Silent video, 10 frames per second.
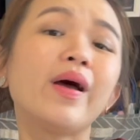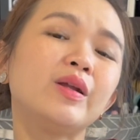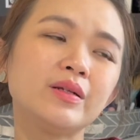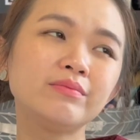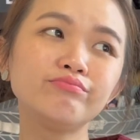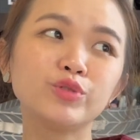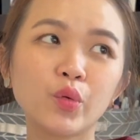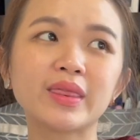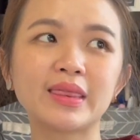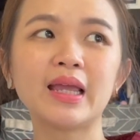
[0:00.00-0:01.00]
one
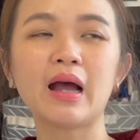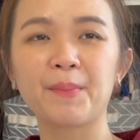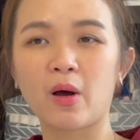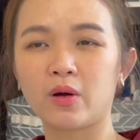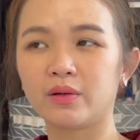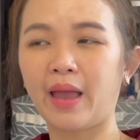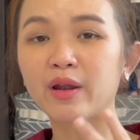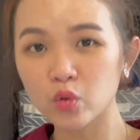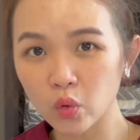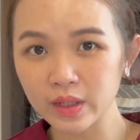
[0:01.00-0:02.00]
good thing about
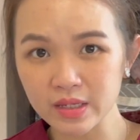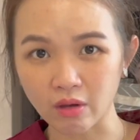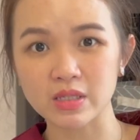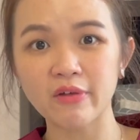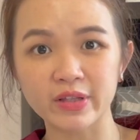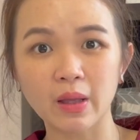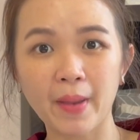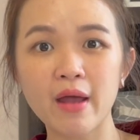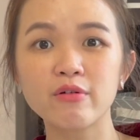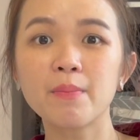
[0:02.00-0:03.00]
enrolling yourself in the
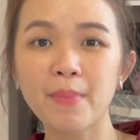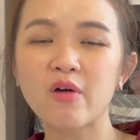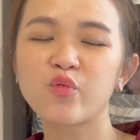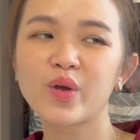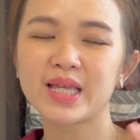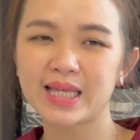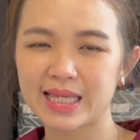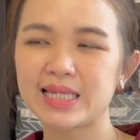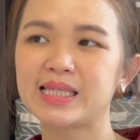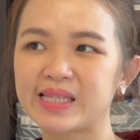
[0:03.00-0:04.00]
parallel pathway
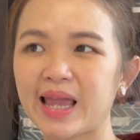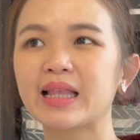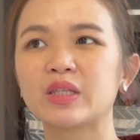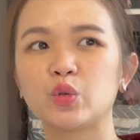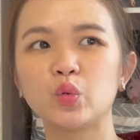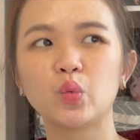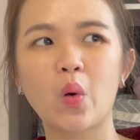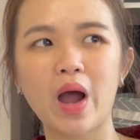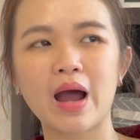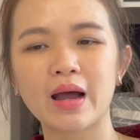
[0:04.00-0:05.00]
is that you
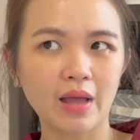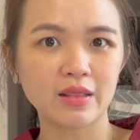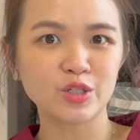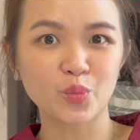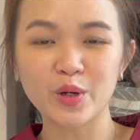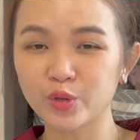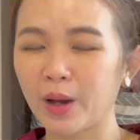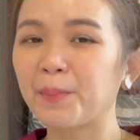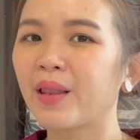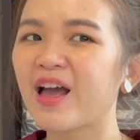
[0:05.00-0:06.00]
are eligible to
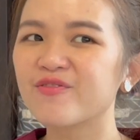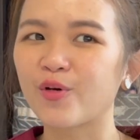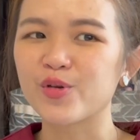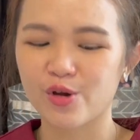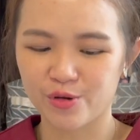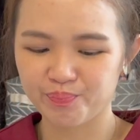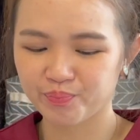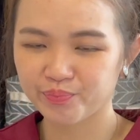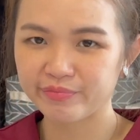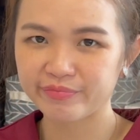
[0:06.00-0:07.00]
apply for your
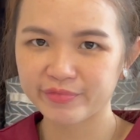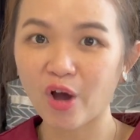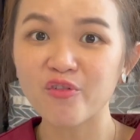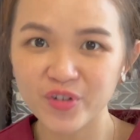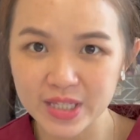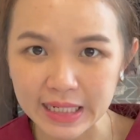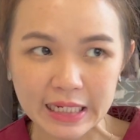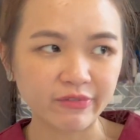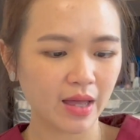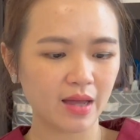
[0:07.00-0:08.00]
conference
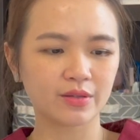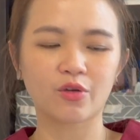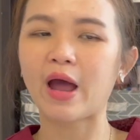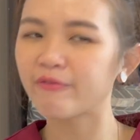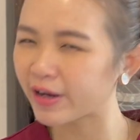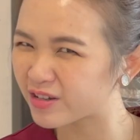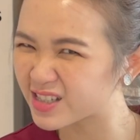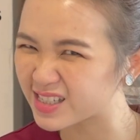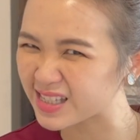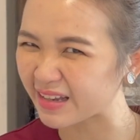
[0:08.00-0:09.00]
leave lah, your
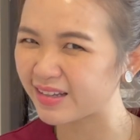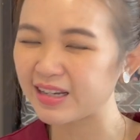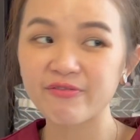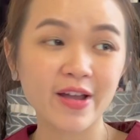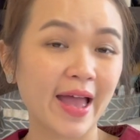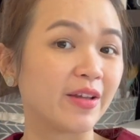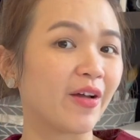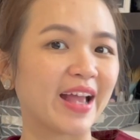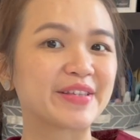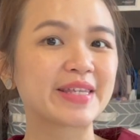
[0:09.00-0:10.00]
unrecorded study leave and
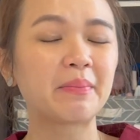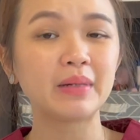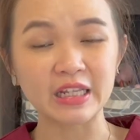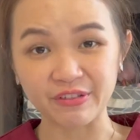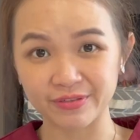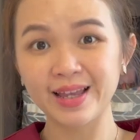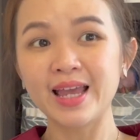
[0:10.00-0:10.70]
your exam leave.